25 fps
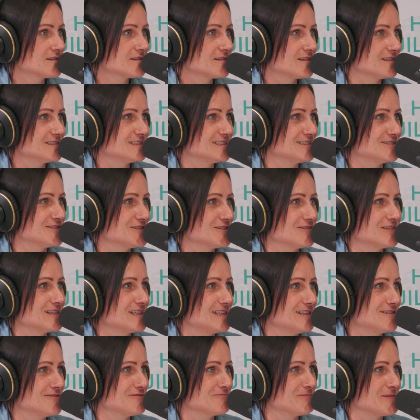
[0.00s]
I didn't do
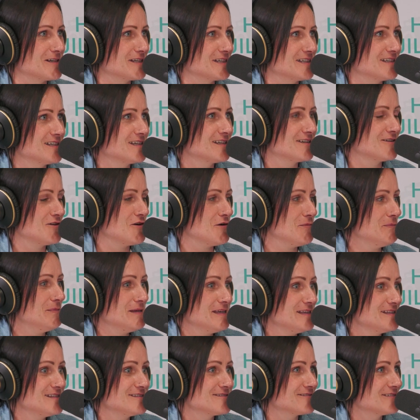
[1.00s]
any of my
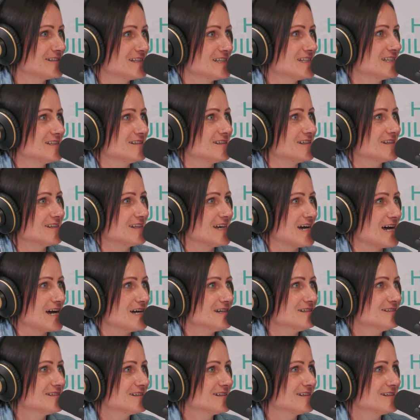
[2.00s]
hobbies or anything like that.